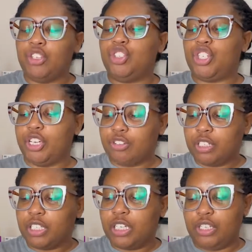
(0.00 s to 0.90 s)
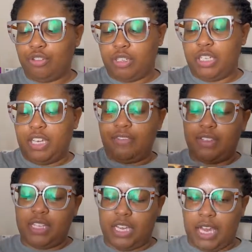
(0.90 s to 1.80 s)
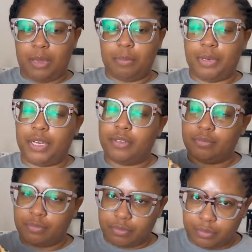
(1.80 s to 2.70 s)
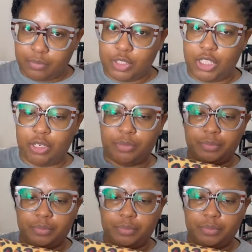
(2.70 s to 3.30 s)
Generally, you can get 58, but you know,